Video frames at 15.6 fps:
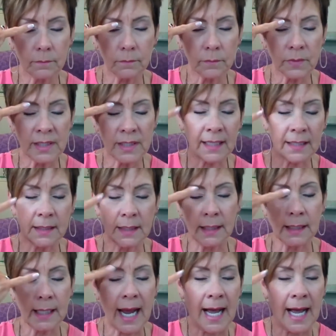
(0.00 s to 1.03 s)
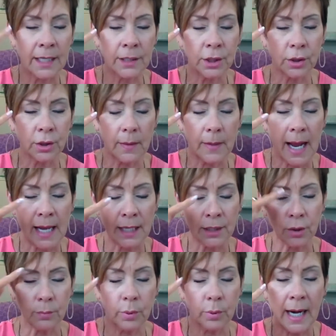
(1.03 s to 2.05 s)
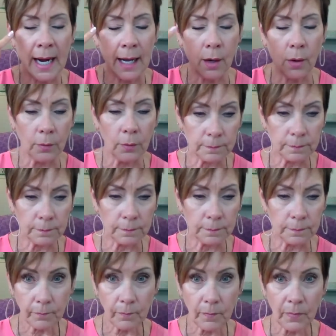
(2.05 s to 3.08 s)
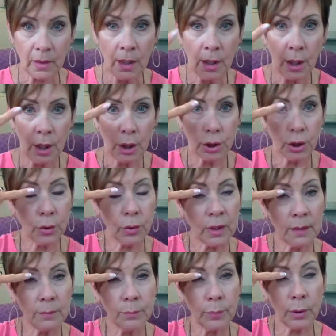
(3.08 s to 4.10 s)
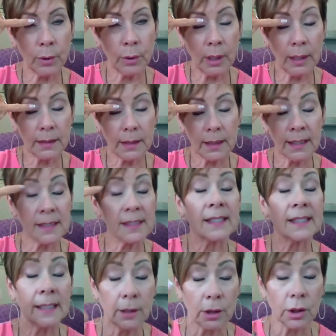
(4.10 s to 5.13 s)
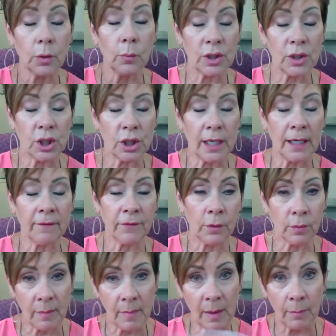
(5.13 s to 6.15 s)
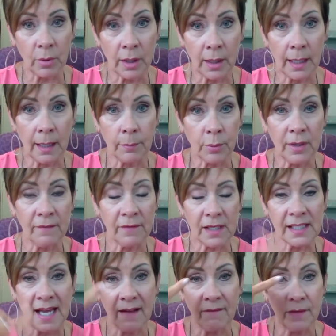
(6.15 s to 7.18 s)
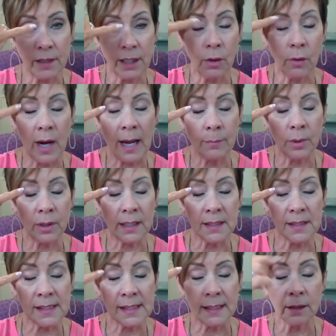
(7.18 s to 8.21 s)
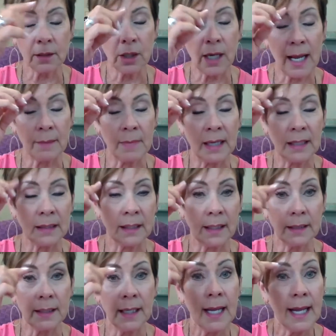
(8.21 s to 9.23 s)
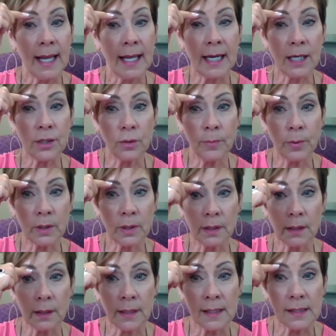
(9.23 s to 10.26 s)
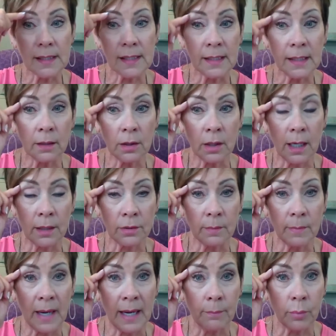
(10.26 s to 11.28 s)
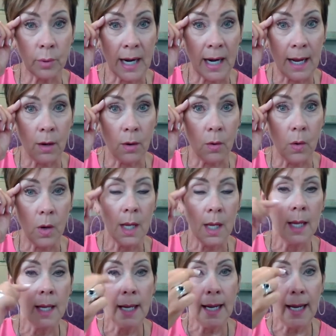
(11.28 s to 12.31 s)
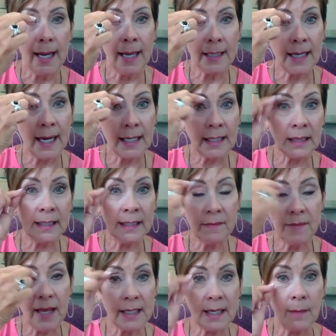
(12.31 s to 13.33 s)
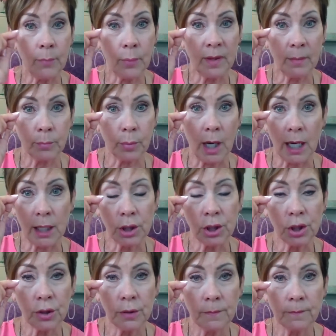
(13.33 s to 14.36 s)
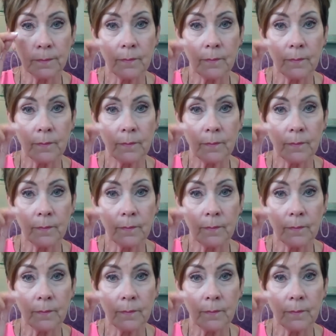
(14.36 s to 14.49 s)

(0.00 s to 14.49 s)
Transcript: technique on your brow, you can put concealer, which if you remember a previous eye video, I put concealer on my lid, and I do put a little concealer under my brow, and I clean that up with a brush.